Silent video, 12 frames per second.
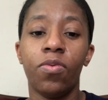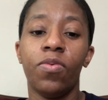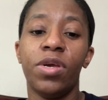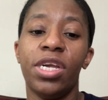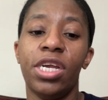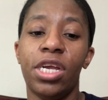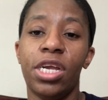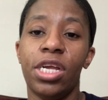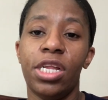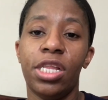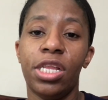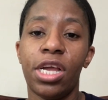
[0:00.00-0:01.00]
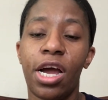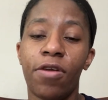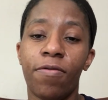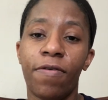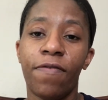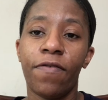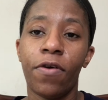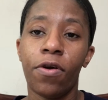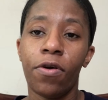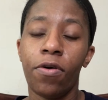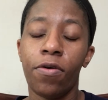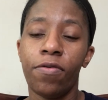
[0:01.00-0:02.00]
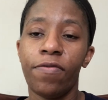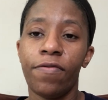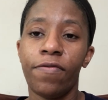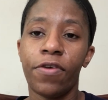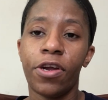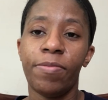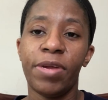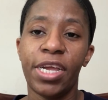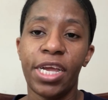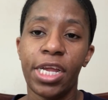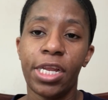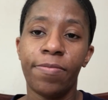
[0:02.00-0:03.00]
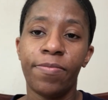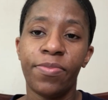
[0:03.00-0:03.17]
we got a referral for him to get